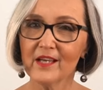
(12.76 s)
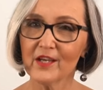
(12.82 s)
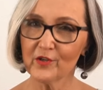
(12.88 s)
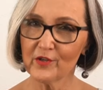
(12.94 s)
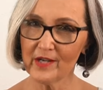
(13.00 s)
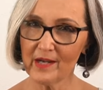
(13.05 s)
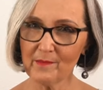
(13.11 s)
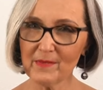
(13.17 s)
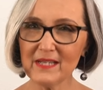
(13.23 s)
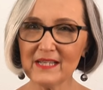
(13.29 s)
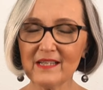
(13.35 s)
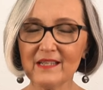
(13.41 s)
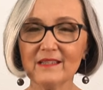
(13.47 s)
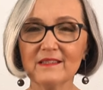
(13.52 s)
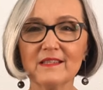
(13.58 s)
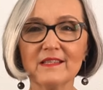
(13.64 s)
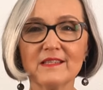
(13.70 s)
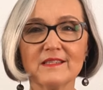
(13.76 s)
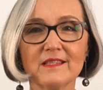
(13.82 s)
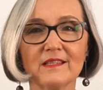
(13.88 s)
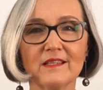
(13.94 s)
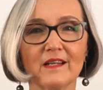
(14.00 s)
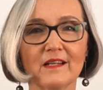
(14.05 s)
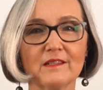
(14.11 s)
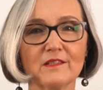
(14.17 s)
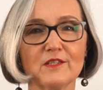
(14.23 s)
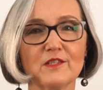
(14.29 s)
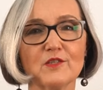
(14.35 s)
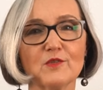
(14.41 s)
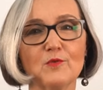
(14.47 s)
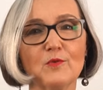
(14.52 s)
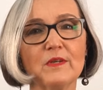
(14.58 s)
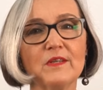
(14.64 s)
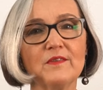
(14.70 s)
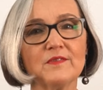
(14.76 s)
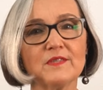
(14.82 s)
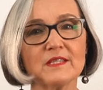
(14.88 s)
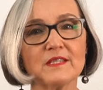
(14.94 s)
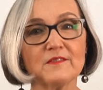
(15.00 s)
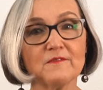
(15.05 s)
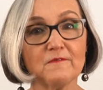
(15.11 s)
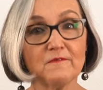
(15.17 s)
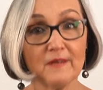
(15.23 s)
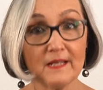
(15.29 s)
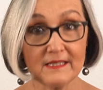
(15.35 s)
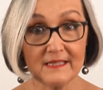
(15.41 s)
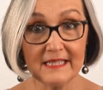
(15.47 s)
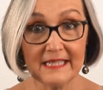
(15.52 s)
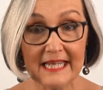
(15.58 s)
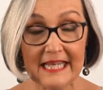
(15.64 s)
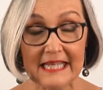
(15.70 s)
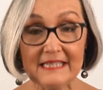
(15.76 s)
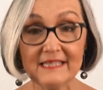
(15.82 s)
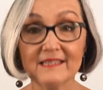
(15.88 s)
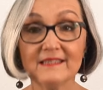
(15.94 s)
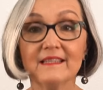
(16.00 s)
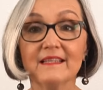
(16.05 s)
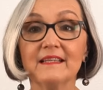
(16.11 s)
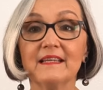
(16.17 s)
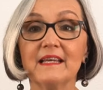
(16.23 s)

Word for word: René Magritte is an artist who leaves us fascinated